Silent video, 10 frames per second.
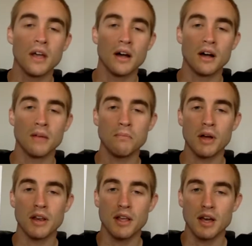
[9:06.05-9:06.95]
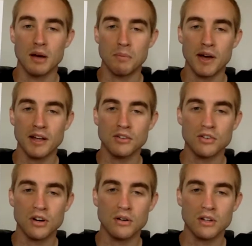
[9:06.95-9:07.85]
But a pie
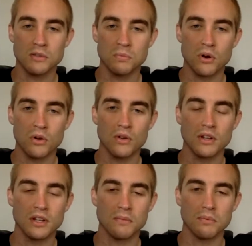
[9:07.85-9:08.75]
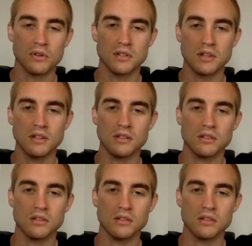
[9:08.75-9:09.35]
chart is broken into percents.